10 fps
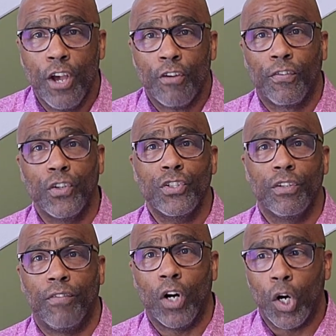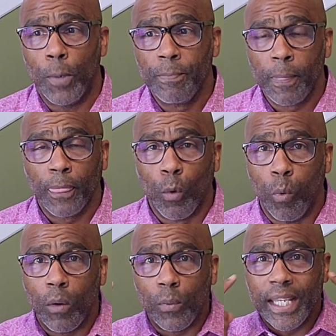First of all,
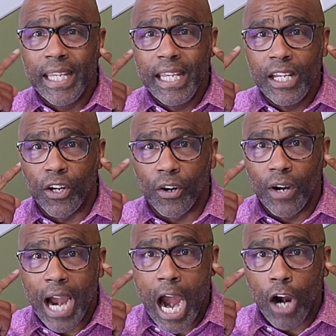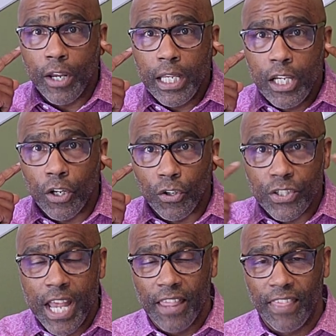what we hear, our
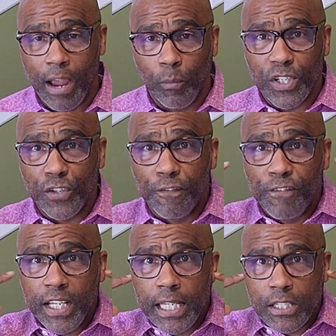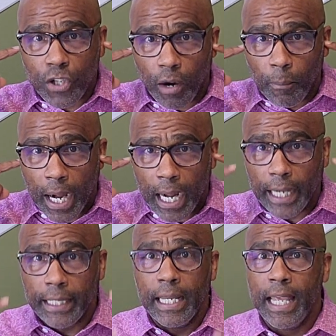ears, that which feeds our
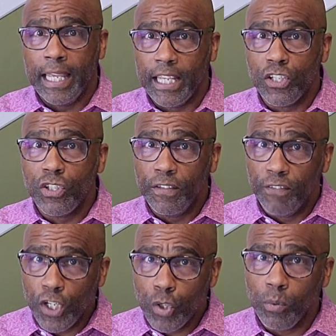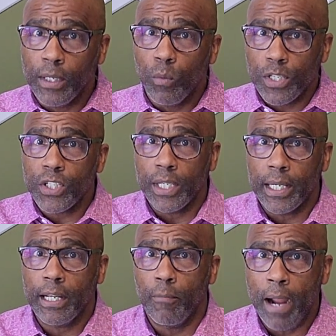mind is eventually what's going to
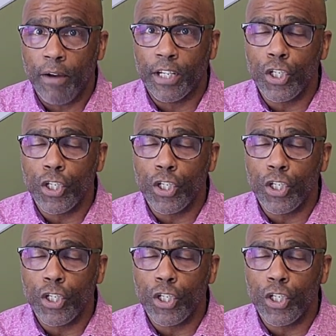come out.